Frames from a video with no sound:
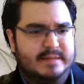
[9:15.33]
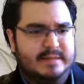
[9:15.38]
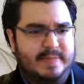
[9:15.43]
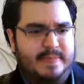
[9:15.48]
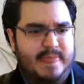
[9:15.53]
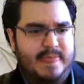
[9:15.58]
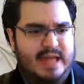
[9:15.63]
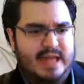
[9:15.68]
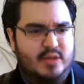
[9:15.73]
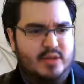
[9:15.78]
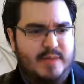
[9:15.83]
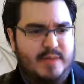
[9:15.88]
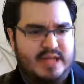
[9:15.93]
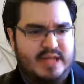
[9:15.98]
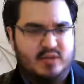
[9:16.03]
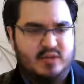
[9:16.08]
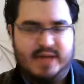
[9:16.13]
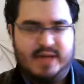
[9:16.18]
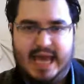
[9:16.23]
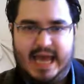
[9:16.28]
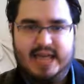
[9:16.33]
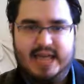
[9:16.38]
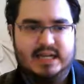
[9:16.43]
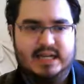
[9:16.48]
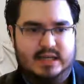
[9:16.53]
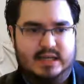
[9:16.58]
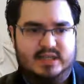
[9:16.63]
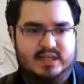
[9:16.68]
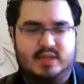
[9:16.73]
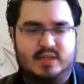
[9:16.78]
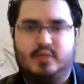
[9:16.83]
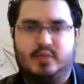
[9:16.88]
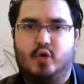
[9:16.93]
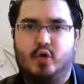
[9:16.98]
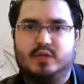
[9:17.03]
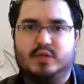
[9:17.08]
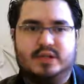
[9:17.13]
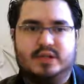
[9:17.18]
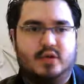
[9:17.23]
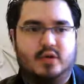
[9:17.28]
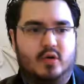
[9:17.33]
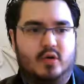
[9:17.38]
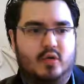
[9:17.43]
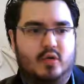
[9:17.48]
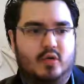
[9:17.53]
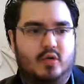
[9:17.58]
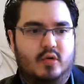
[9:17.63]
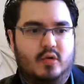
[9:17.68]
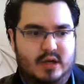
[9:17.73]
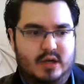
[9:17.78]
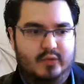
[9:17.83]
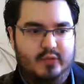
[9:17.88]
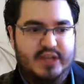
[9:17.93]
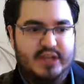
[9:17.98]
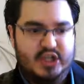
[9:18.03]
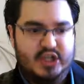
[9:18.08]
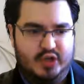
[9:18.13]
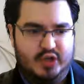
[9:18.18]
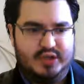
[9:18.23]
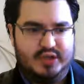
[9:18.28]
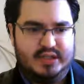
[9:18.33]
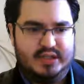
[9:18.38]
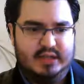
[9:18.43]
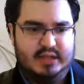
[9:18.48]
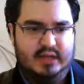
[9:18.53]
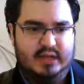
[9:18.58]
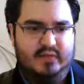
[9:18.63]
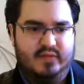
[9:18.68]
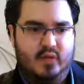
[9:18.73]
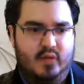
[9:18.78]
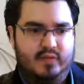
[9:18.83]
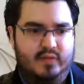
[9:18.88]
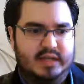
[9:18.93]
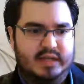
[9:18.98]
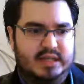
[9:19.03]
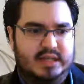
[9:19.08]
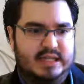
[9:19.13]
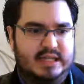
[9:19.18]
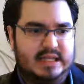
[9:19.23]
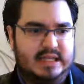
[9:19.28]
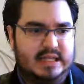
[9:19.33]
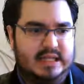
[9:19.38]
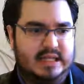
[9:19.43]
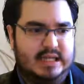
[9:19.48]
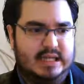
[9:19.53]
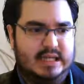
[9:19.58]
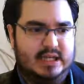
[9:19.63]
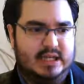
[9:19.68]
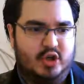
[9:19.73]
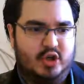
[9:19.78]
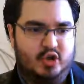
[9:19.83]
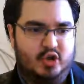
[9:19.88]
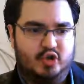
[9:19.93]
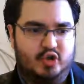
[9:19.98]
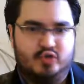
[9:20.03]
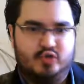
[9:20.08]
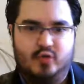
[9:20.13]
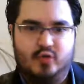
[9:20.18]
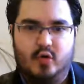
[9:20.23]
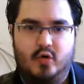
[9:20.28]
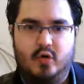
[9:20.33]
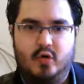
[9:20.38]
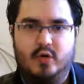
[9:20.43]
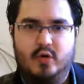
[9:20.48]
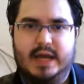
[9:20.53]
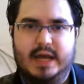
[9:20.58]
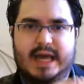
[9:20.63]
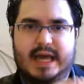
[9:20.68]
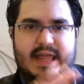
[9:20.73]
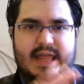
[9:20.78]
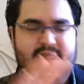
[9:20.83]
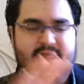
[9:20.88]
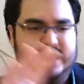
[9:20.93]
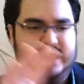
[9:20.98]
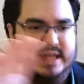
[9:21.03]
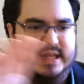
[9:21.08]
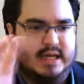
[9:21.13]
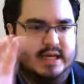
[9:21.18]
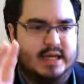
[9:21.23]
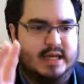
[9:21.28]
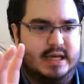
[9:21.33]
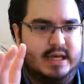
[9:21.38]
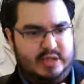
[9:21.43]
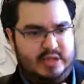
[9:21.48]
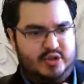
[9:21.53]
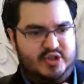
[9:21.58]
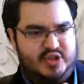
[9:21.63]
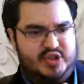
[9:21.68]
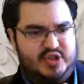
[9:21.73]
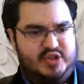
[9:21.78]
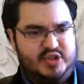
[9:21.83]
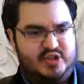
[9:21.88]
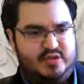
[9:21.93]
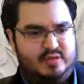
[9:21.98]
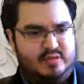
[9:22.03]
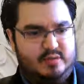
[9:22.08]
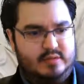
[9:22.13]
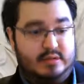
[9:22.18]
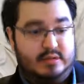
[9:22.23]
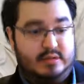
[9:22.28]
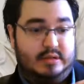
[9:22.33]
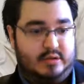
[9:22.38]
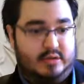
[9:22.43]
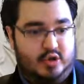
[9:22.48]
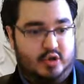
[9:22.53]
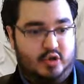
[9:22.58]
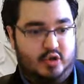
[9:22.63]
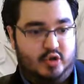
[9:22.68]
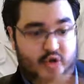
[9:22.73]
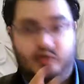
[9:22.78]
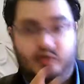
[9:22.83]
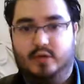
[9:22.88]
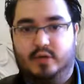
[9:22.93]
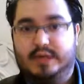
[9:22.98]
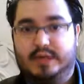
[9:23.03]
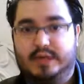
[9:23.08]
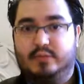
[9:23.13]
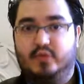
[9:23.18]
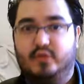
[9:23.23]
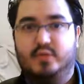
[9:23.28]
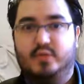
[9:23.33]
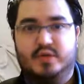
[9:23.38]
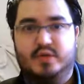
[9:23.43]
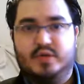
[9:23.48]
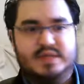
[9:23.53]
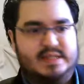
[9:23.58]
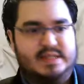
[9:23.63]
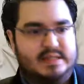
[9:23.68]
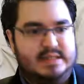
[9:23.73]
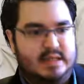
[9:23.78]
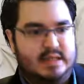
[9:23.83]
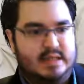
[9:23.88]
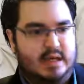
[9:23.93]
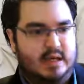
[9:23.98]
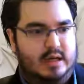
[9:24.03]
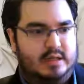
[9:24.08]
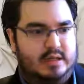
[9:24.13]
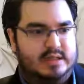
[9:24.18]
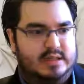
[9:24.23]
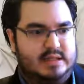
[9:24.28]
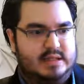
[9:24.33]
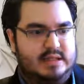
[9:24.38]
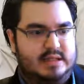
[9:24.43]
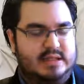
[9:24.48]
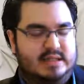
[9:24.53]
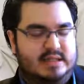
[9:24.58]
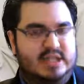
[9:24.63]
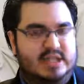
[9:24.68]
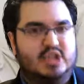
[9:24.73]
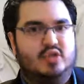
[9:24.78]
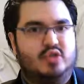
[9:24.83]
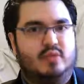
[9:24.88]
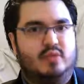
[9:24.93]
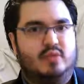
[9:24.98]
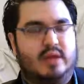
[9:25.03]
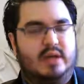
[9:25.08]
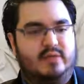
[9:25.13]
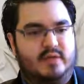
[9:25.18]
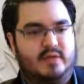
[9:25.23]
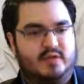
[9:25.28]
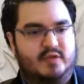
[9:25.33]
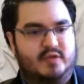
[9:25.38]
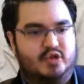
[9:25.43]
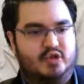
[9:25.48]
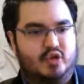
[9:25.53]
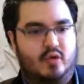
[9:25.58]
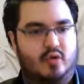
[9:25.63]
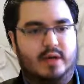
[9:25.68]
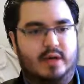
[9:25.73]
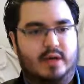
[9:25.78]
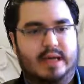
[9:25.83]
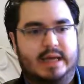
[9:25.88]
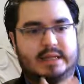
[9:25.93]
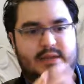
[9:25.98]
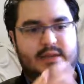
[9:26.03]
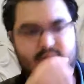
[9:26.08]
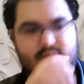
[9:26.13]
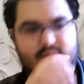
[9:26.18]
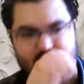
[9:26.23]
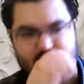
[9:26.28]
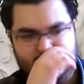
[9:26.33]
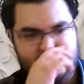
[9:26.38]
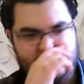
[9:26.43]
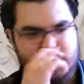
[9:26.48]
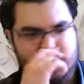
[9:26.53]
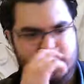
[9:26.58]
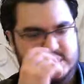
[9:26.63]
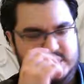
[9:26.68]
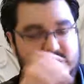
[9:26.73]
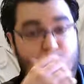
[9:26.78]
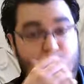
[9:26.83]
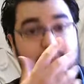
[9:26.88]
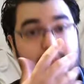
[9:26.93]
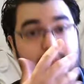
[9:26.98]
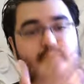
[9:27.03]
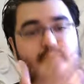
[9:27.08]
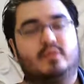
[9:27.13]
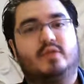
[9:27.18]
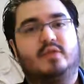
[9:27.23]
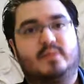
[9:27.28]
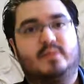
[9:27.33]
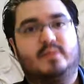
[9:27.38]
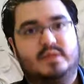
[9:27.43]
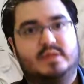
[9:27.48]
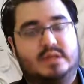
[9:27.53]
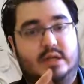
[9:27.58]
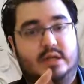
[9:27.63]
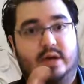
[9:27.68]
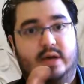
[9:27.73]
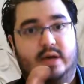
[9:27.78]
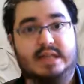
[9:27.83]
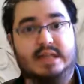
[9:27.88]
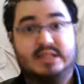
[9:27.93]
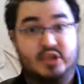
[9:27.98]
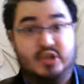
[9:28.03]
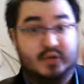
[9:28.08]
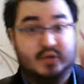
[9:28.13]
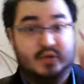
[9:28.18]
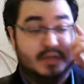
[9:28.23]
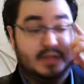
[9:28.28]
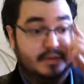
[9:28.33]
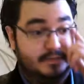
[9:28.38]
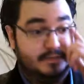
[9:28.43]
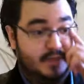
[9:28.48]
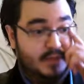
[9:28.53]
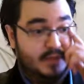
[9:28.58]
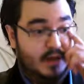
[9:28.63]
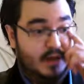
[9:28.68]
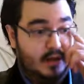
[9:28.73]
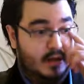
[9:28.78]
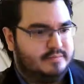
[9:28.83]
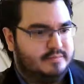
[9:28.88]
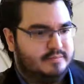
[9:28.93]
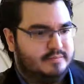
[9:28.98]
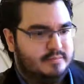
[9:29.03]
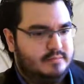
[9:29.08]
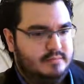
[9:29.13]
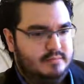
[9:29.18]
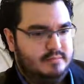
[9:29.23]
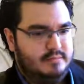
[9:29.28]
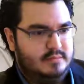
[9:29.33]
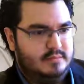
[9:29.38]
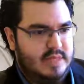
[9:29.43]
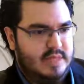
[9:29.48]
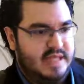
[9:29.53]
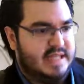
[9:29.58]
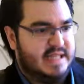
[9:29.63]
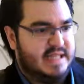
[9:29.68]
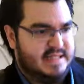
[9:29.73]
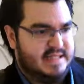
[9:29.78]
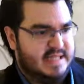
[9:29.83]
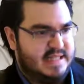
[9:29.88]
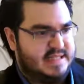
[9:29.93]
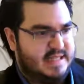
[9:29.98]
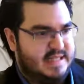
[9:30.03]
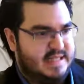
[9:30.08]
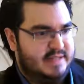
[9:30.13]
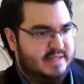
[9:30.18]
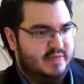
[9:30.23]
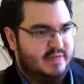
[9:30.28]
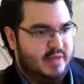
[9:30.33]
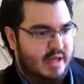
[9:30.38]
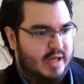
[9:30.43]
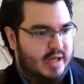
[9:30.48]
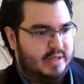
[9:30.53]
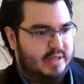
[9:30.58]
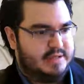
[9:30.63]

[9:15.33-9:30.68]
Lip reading: and the basal ganglia, subcortical regions involved in the control and the controlling movements. There's an additional level of control and also the stopping movements that are executed. Yes, that's it for that.